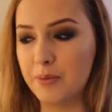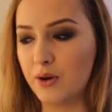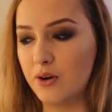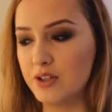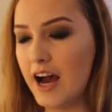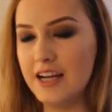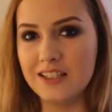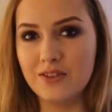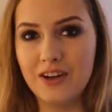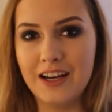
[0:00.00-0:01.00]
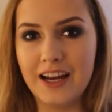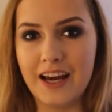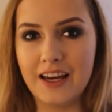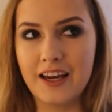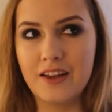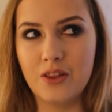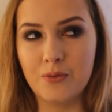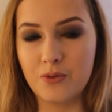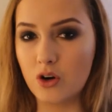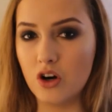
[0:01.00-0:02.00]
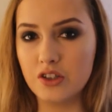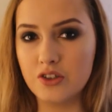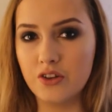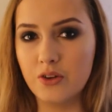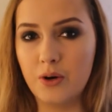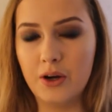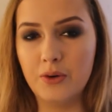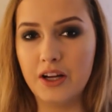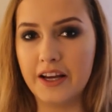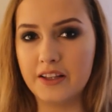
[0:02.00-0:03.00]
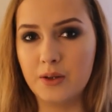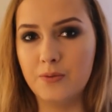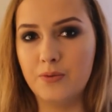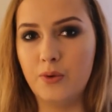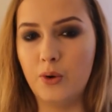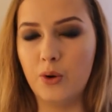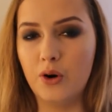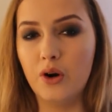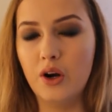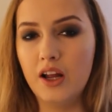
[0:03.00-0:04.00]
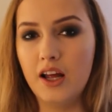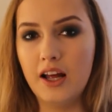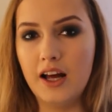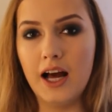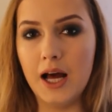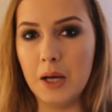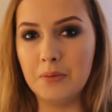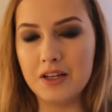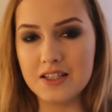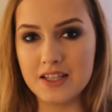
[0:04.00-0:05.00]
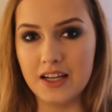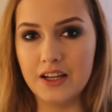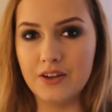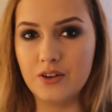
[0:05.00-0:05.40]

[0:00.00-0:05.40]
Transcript: because I didn't really like them for contouring though, I only liked them for concealing